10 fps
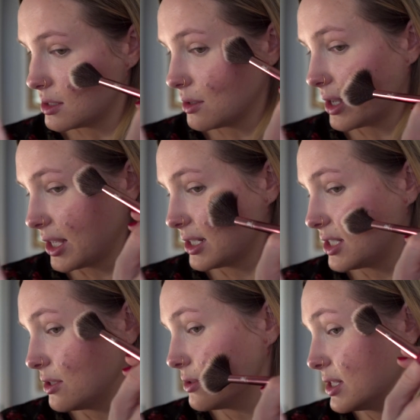So I like
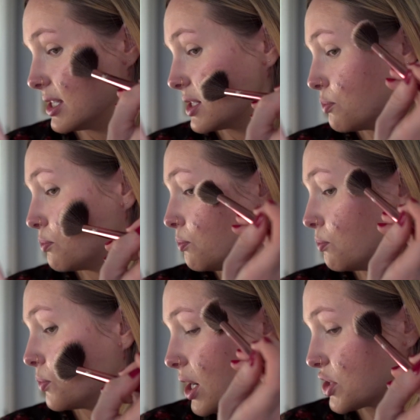to use this
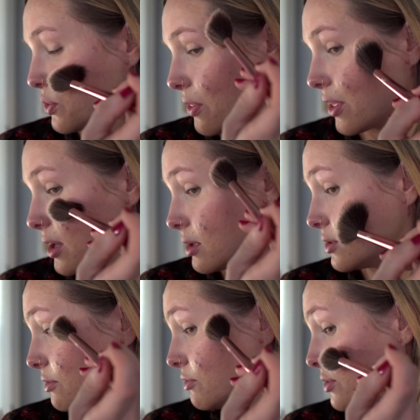brush with it.
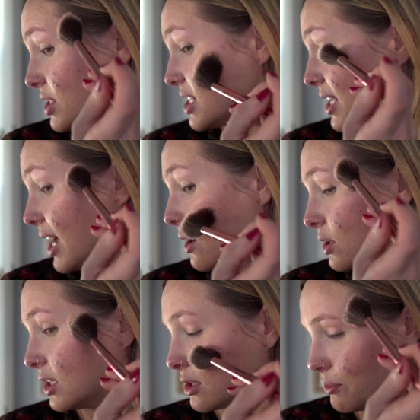It diffuses it
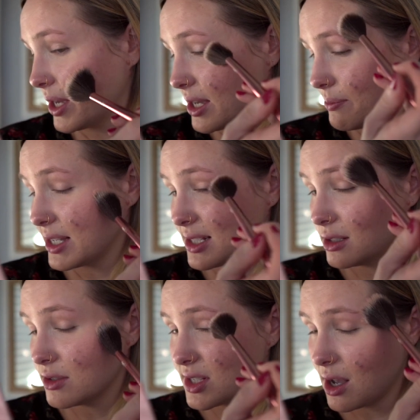out a little bit, makes it a
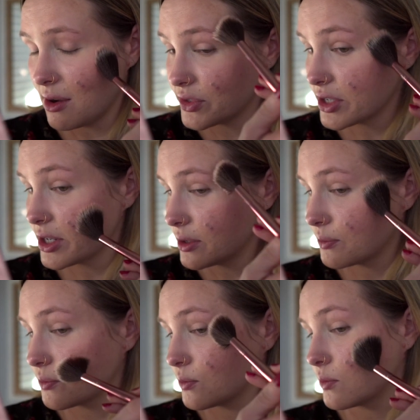little softer.
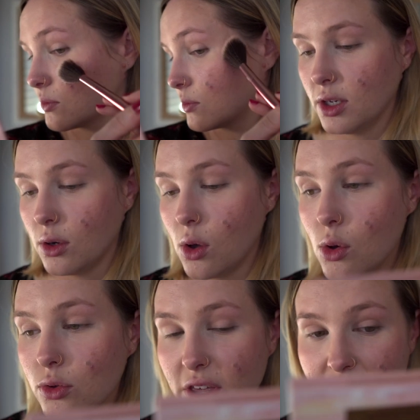The
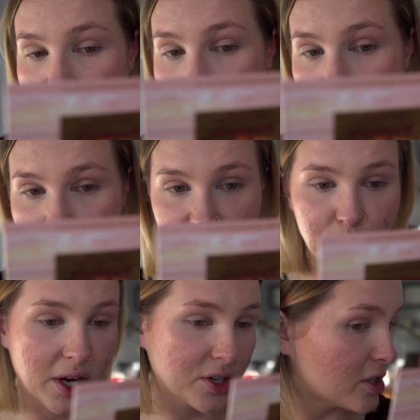only thing with this
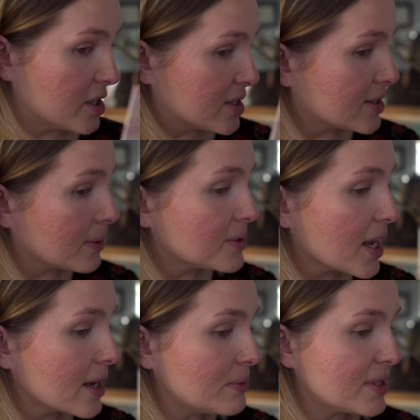brush is
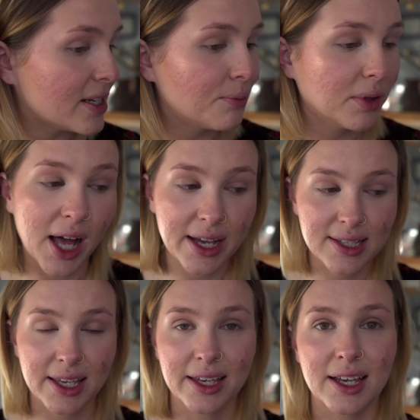sometimes it
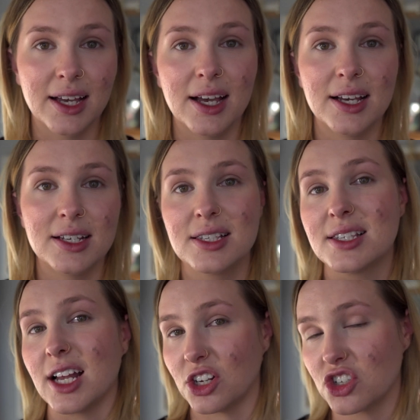applies like
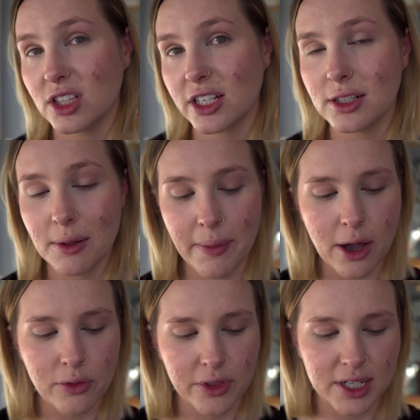such a little
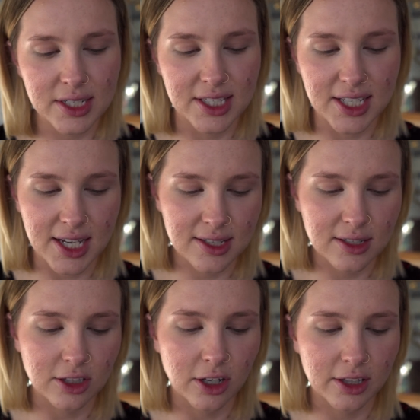amount that it
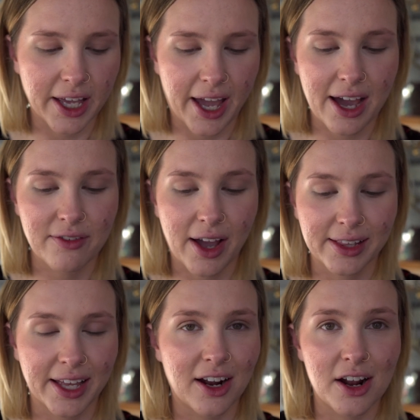doesn't look like I have
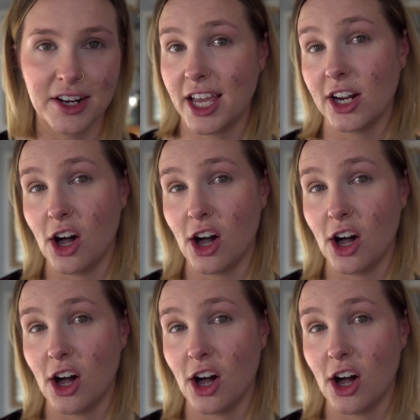highlight on at